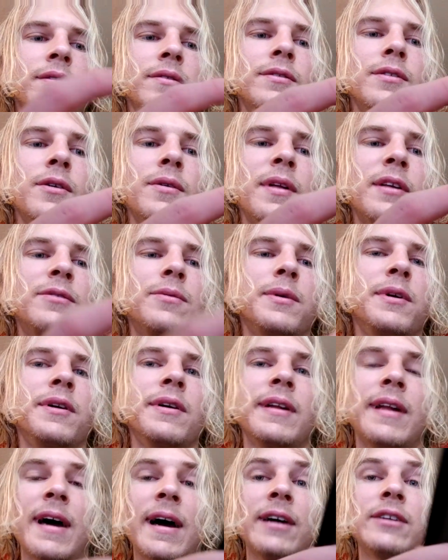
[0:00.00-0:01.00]
So that's where
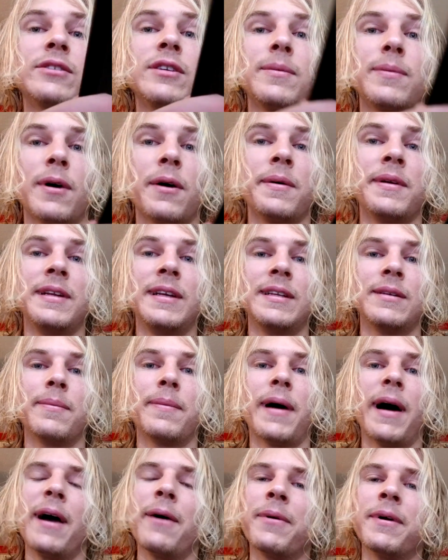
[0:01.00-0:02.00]
you're going to actually probably need to
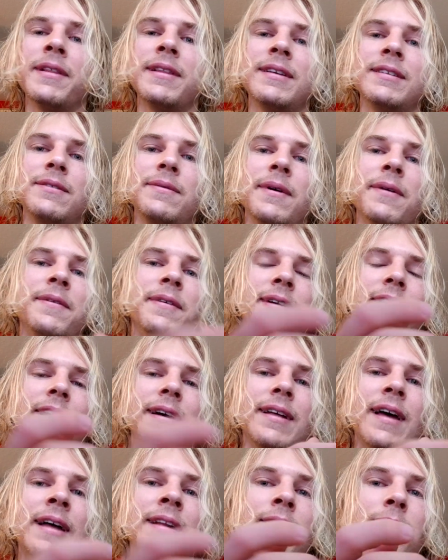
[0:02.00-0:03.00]
buy one of these if you ever
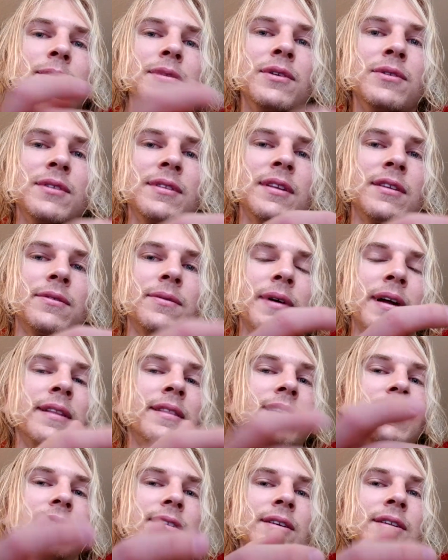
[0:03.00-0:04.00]
end up using this for
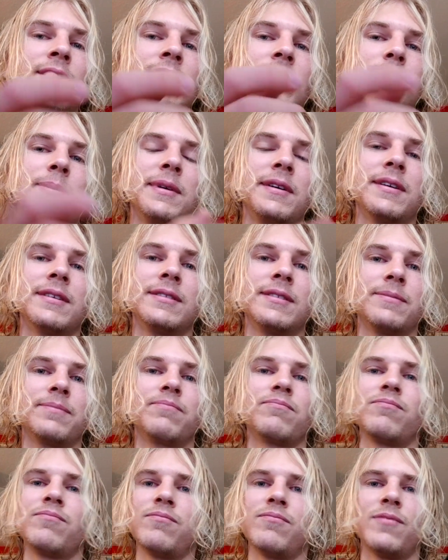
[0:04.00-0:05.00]
anything serious, because
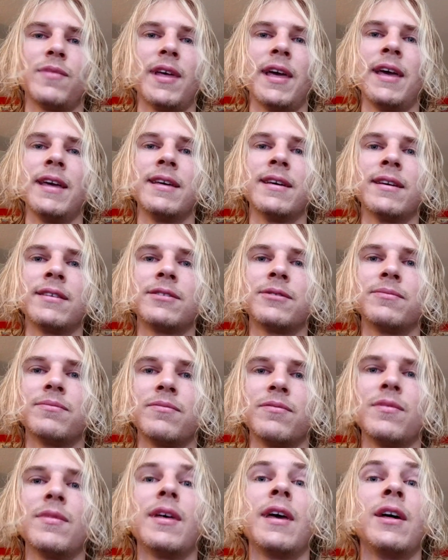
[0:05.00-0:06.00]
8 gigs,
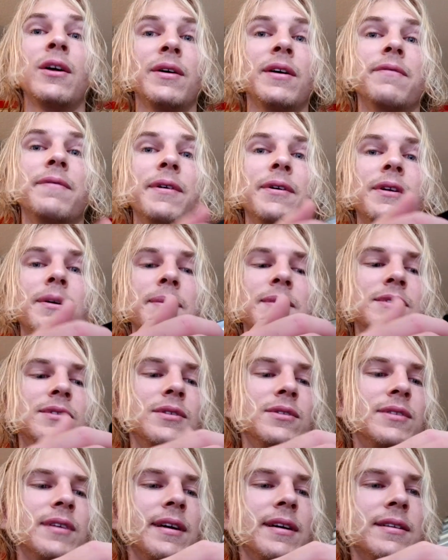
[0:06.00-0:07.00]
it'll get filled up in
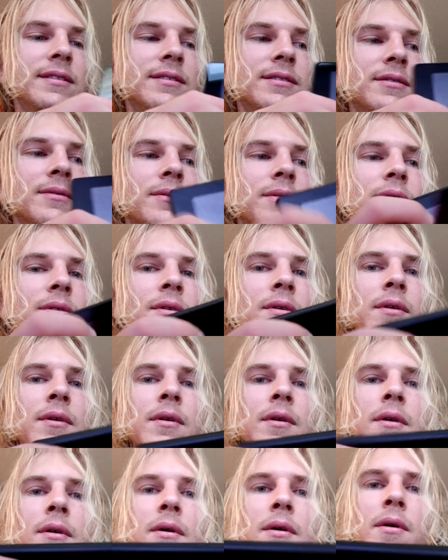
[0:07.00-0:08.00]
2 seconds.
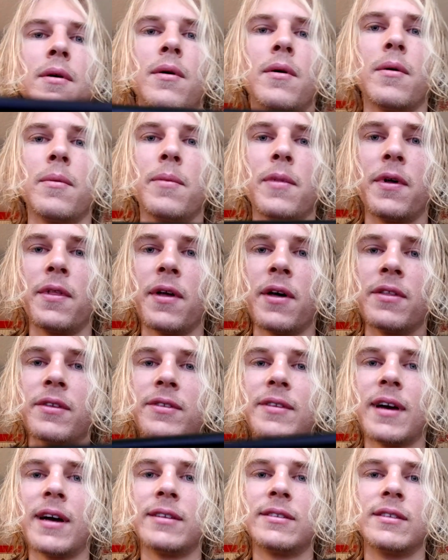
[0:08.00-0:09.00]
On the other
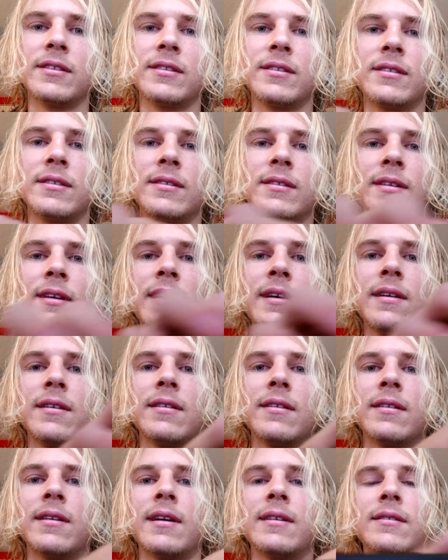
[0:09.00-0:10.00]
side is just
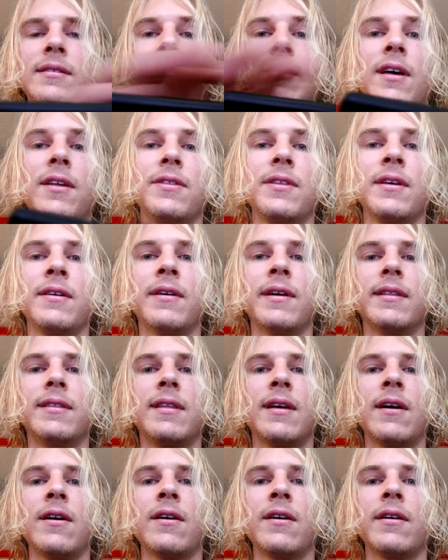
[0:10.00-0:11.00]
sleek, nice nothing right
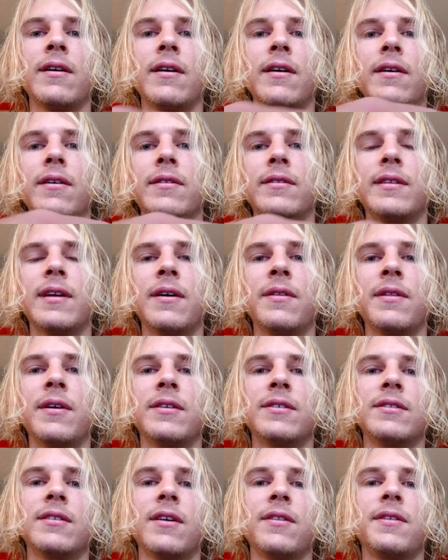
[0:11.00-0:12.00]
there. Down
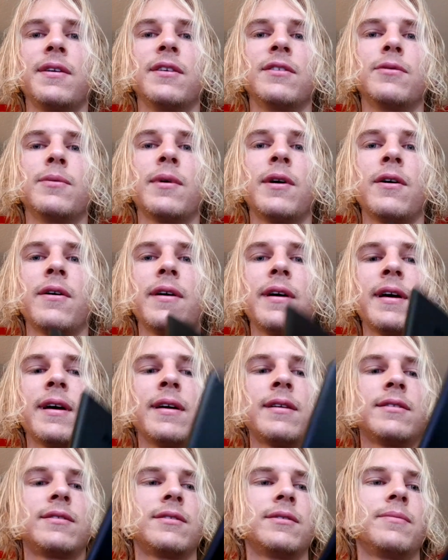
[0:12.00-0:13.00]
there is nothing as well,
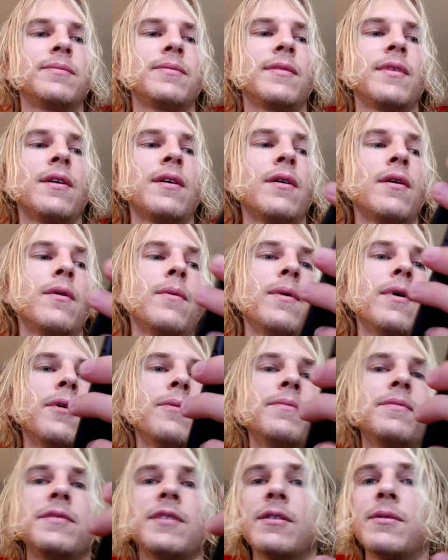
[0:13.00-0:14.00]
and,
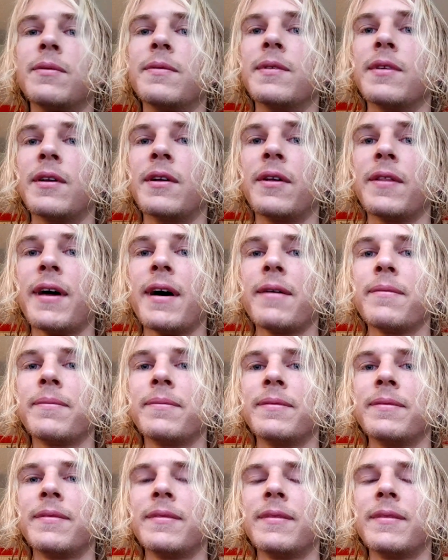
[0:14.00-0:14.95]
well, since we've done all that,